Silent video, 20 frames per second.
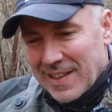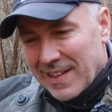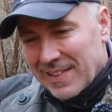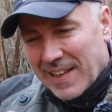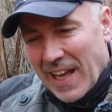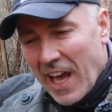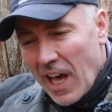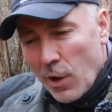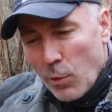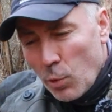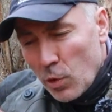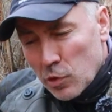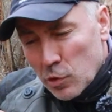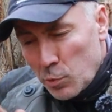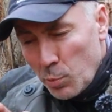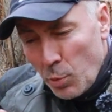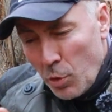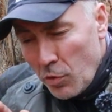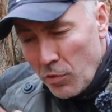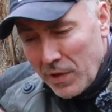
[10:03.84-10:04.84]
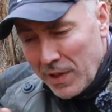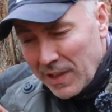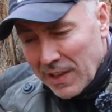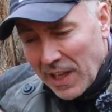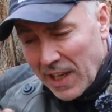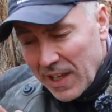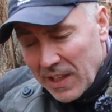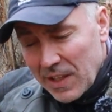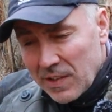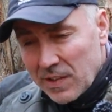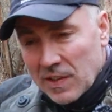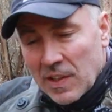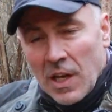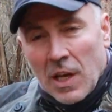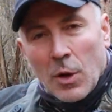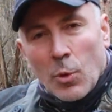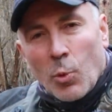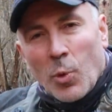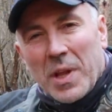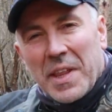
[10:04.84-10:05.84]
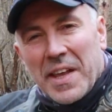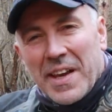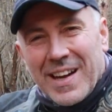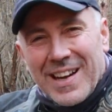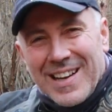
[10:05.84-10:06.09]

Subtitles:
The tire was moving like this. When I